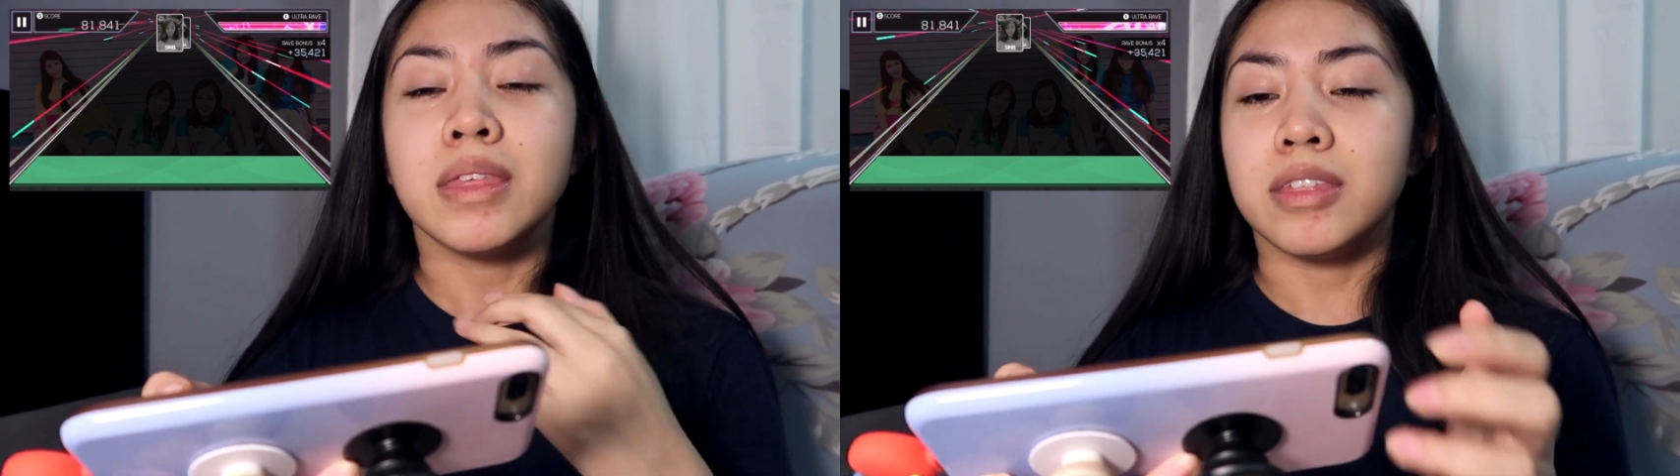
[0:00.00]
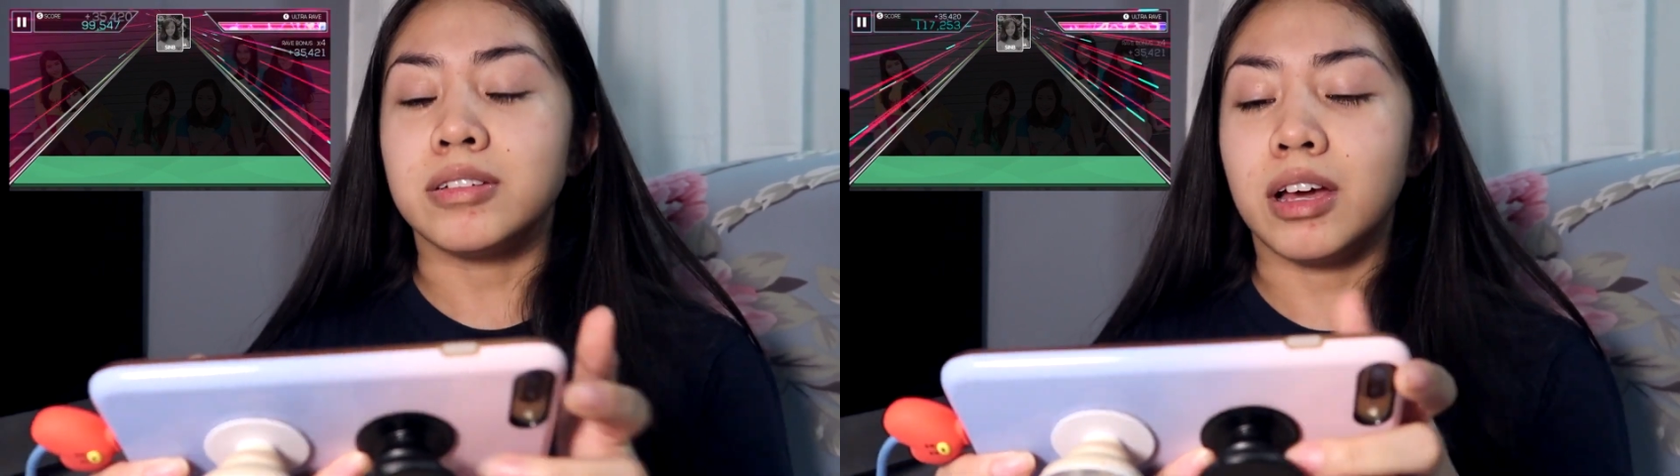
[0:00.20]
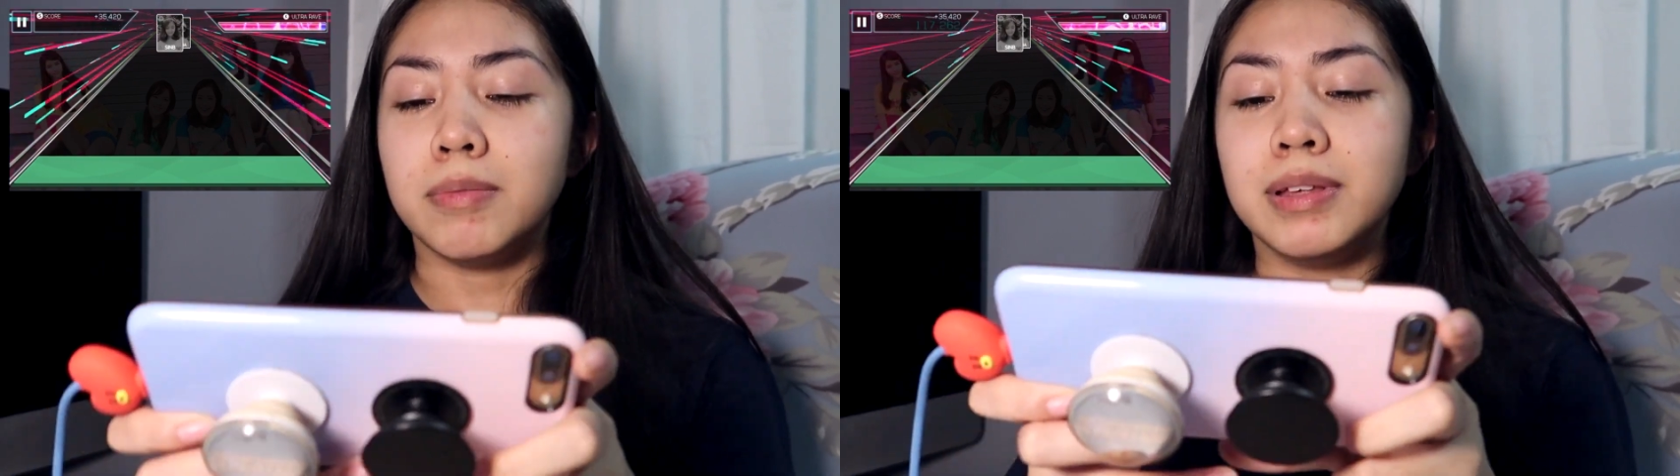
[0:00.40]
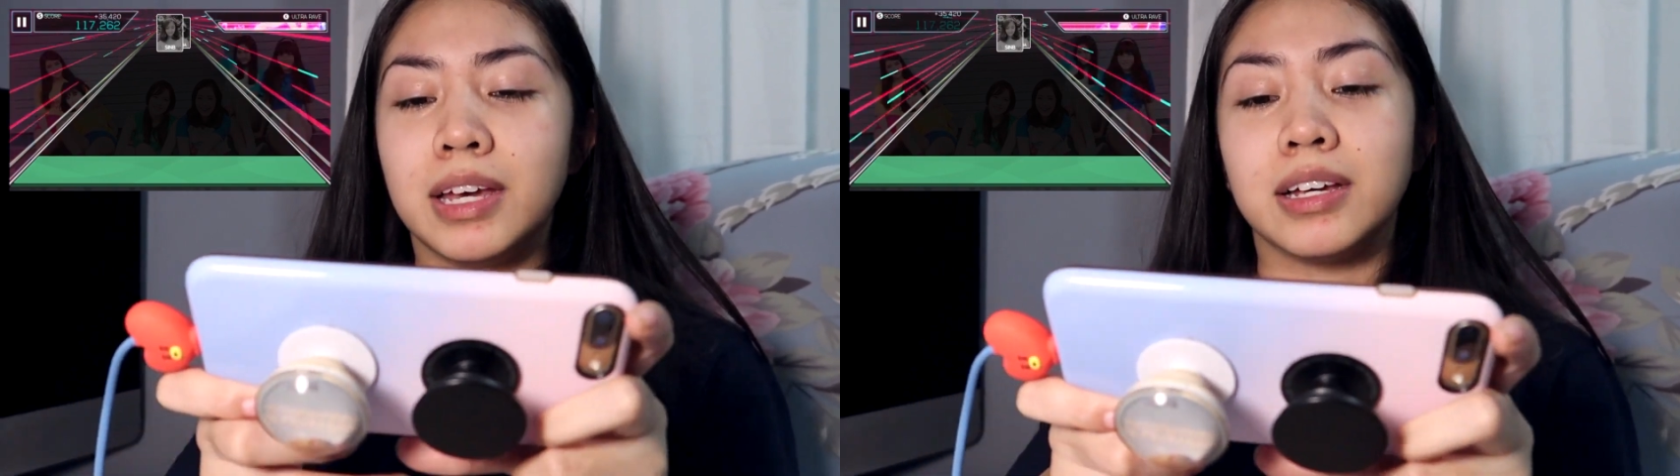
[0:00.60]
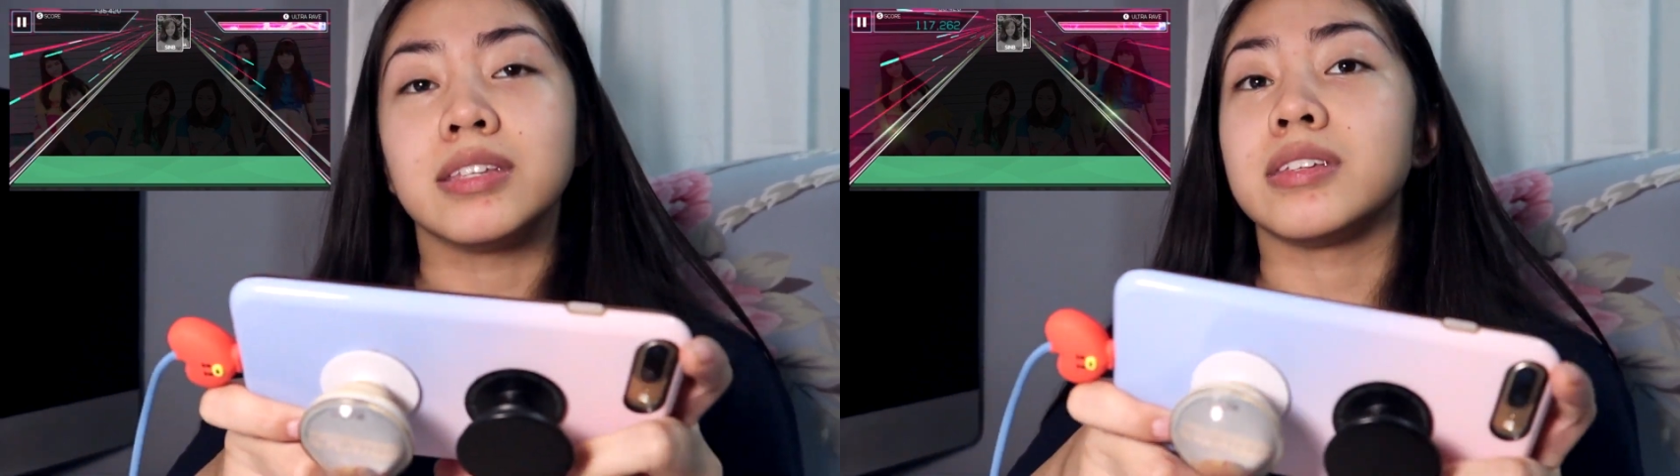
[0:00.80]
there's gotta be
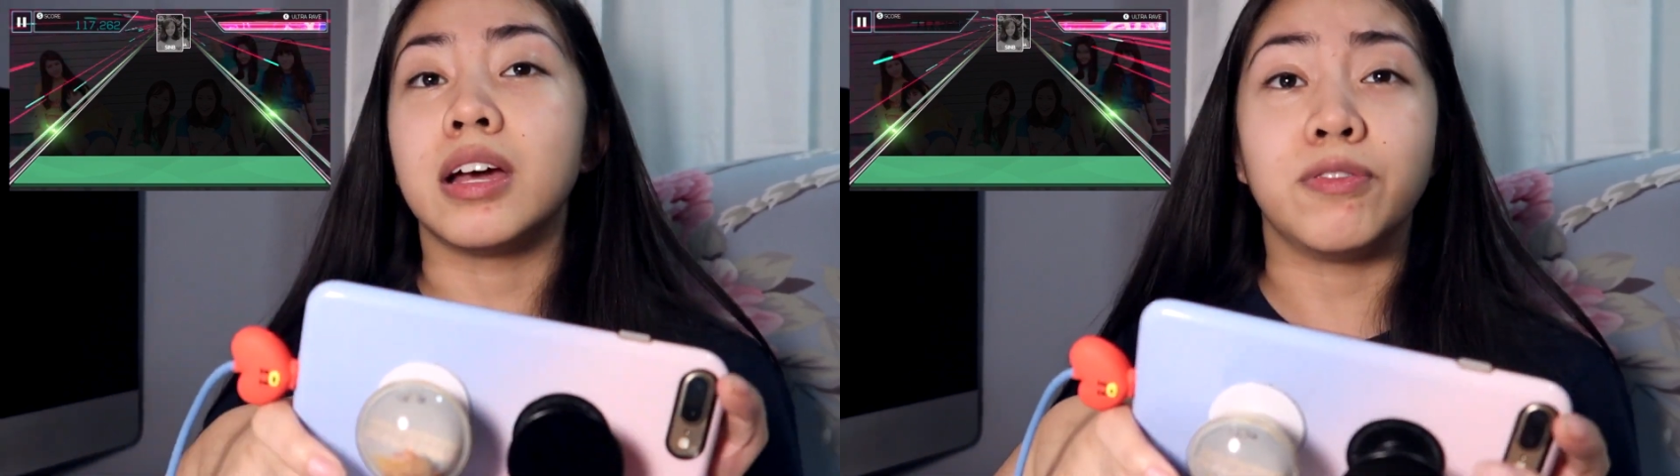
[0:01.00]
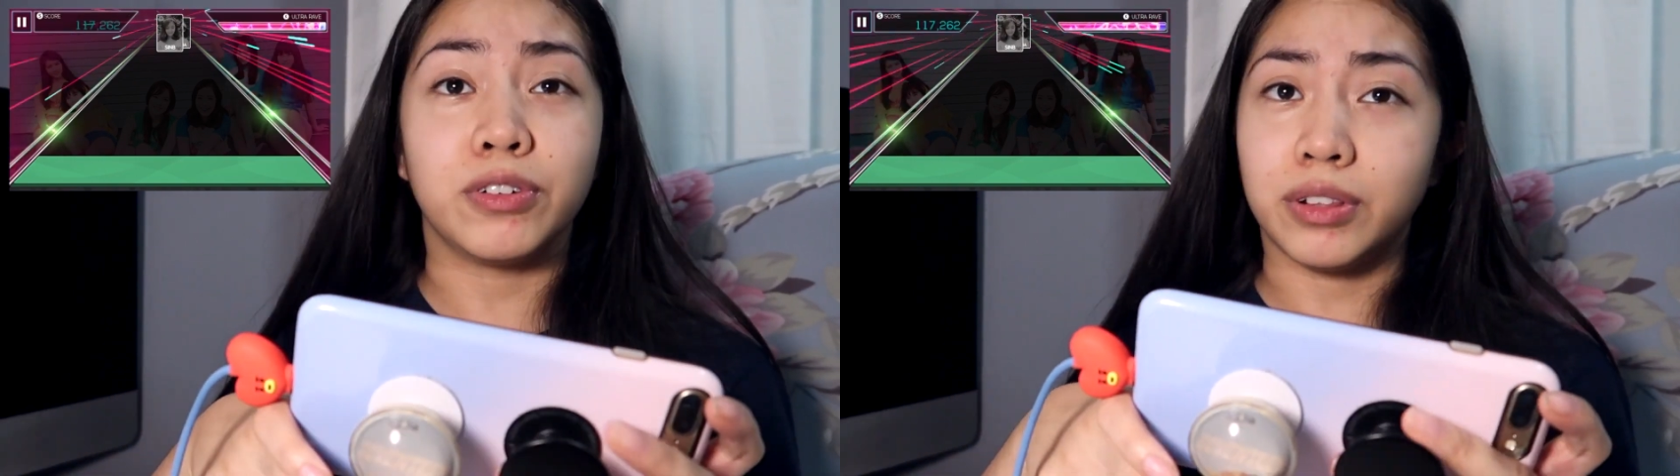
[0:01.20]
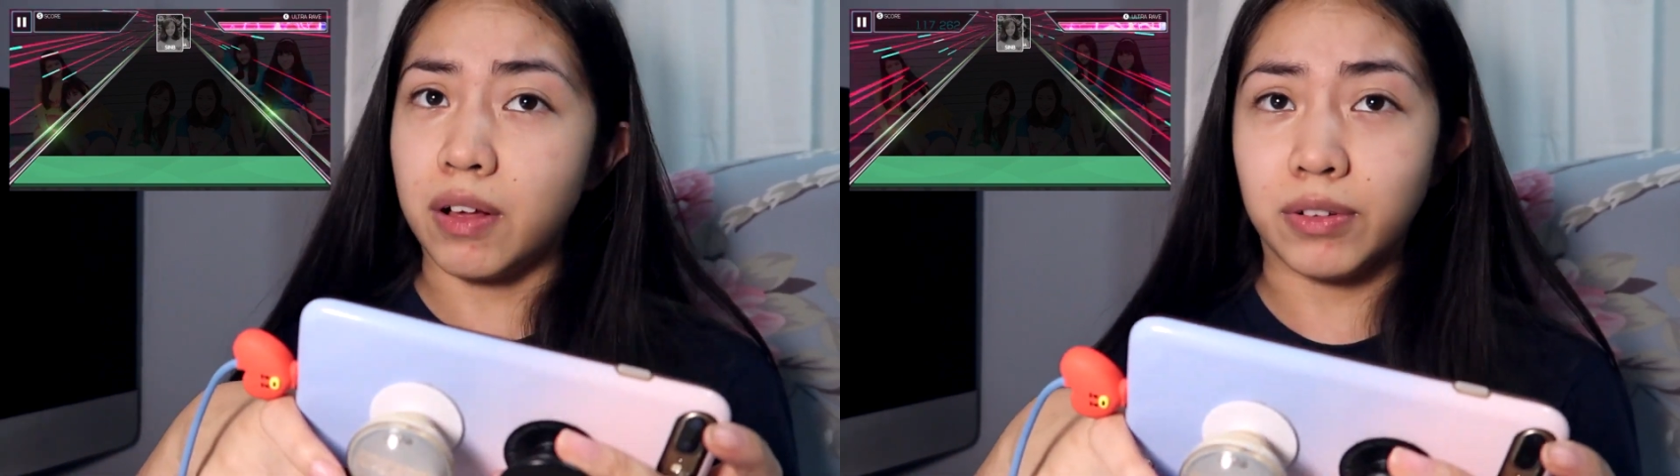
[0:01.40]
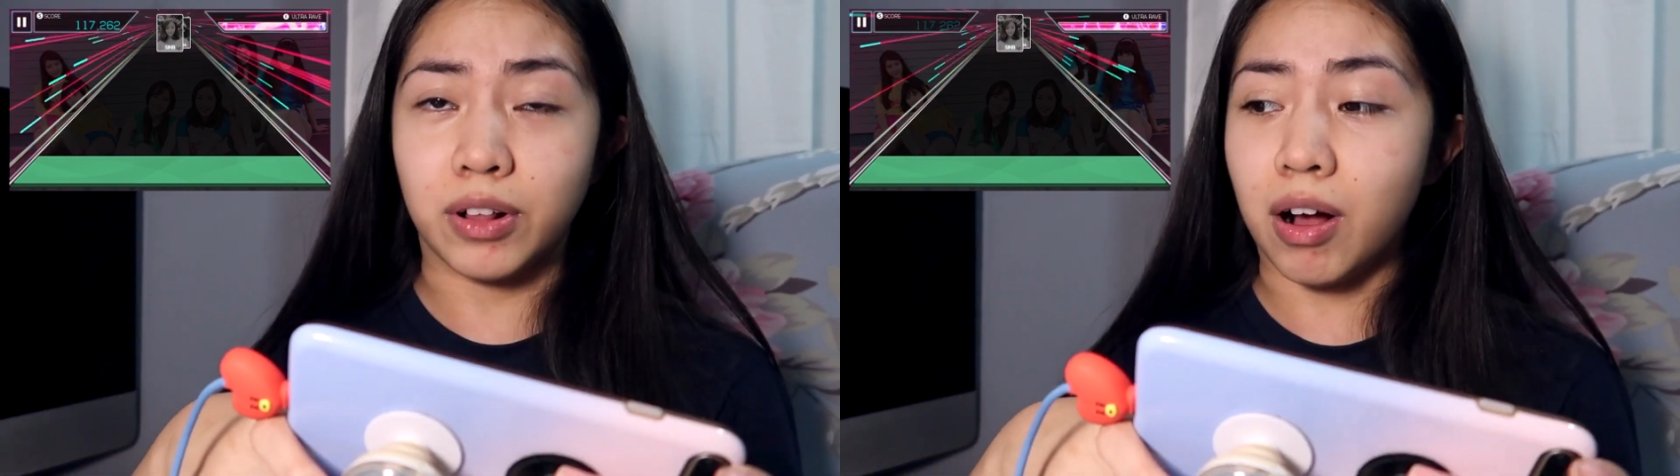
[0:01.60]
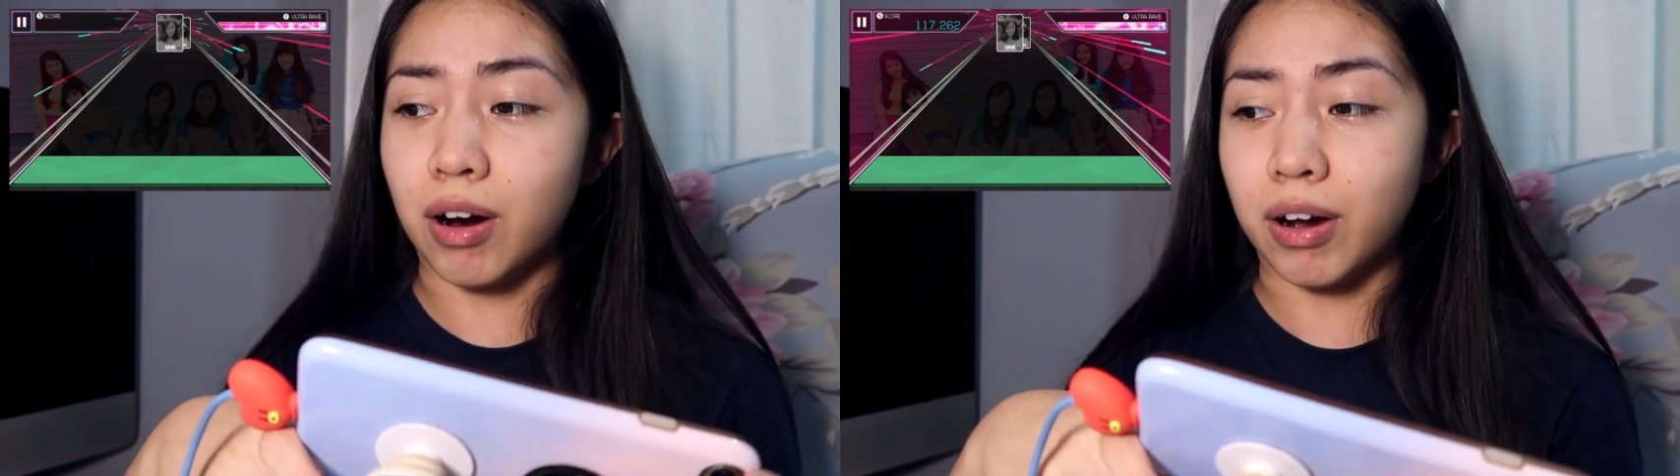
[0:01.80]
like a cipher level
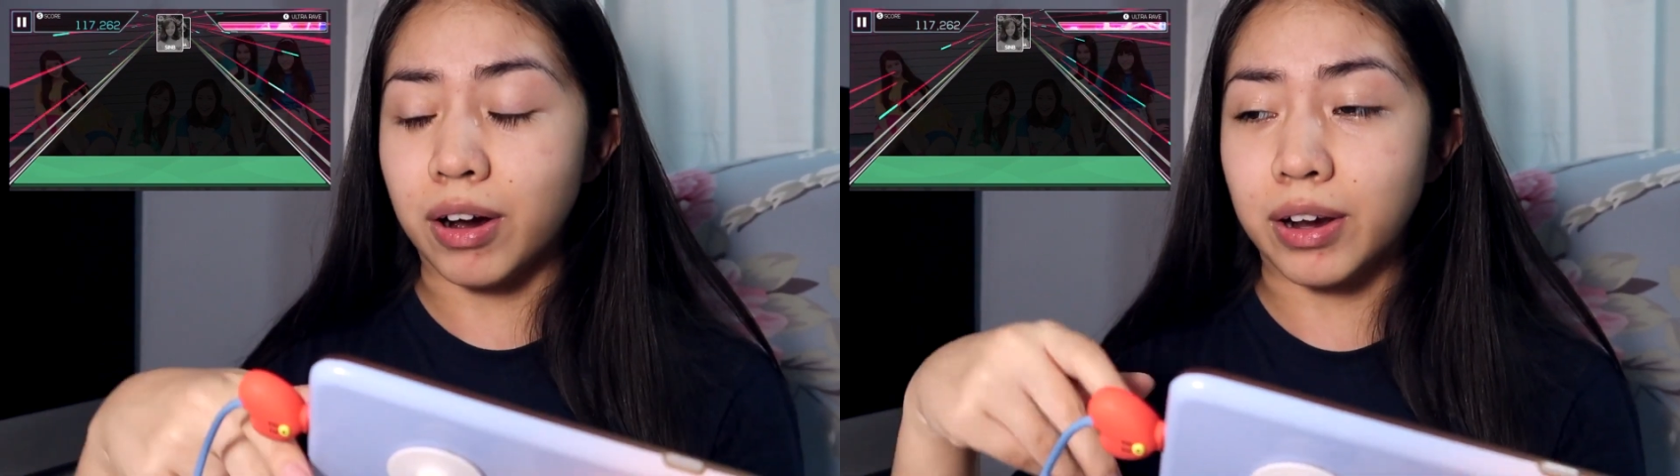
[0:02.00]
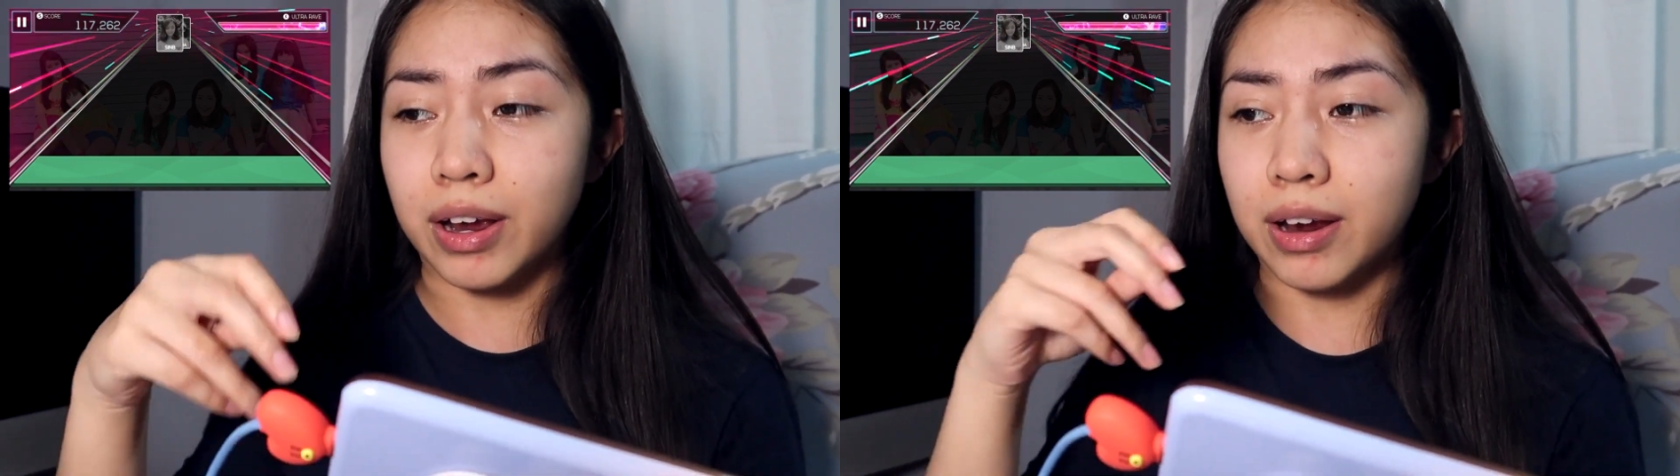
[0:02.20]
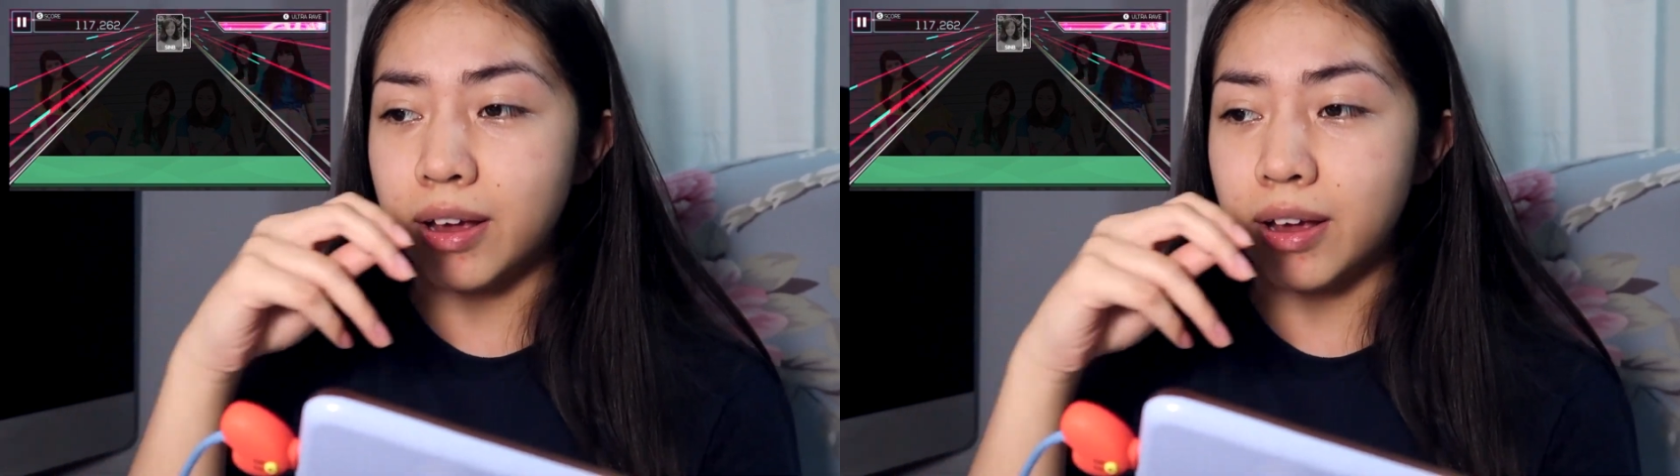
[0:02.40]
hard.